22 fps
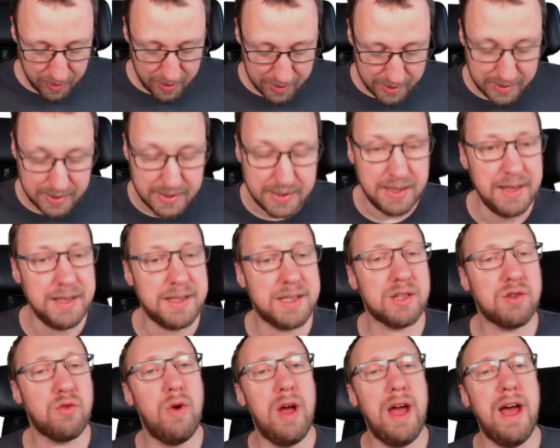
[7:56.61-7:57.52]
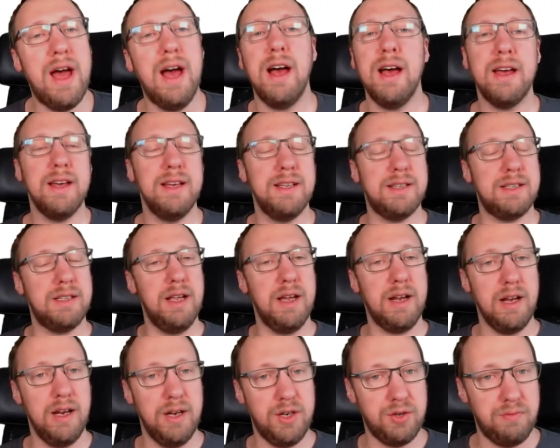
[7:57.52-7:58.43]
Xi square is
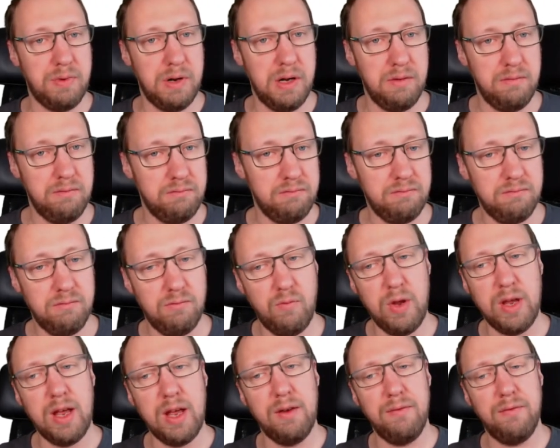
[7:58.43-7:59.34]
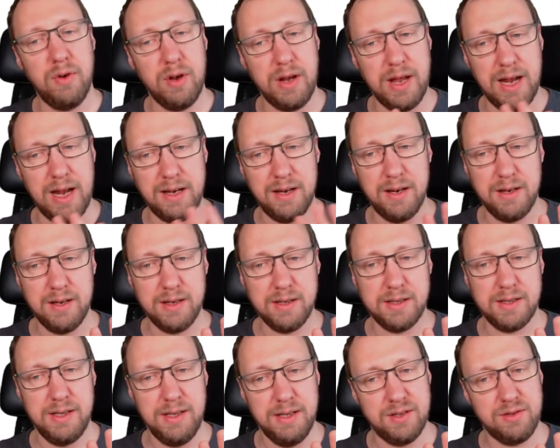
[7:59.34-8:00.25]
negligible. We can forget
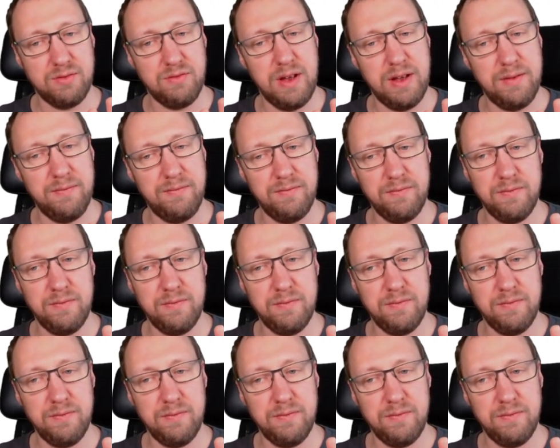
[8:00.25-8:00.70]
Xi square.